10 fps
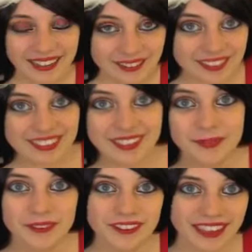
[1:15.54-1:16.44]
I
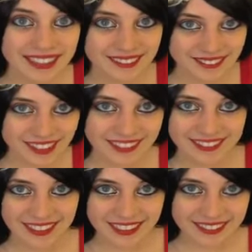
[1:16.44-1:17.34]
really hope you like it,
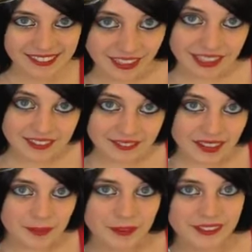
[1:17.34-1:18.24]
Mina-san. It's
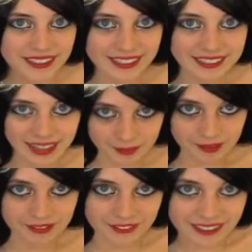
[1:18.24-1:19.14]
available in the
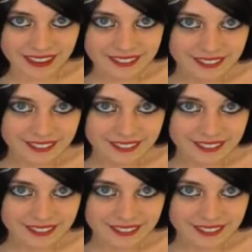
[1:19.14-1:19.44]
App Store.